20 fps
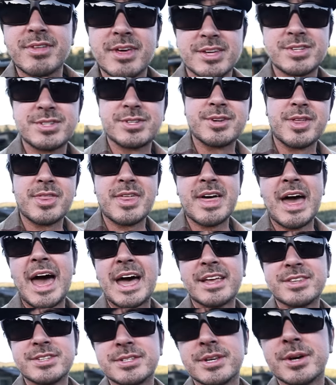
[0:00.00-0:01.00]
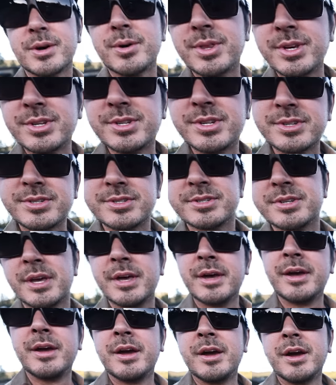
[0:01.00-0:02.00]
this or that? So this is
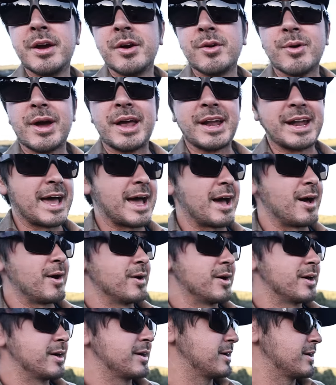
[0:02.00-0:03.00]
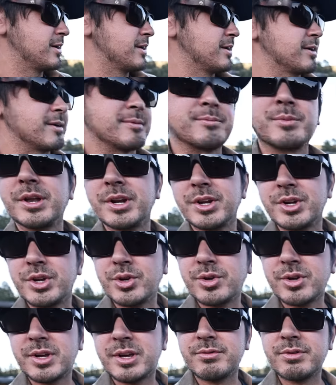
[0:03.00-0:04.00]
right now, I'm gonna
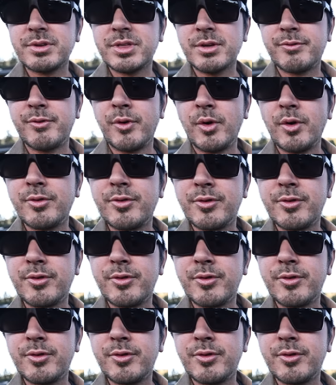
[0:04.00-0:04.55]
do, give you the full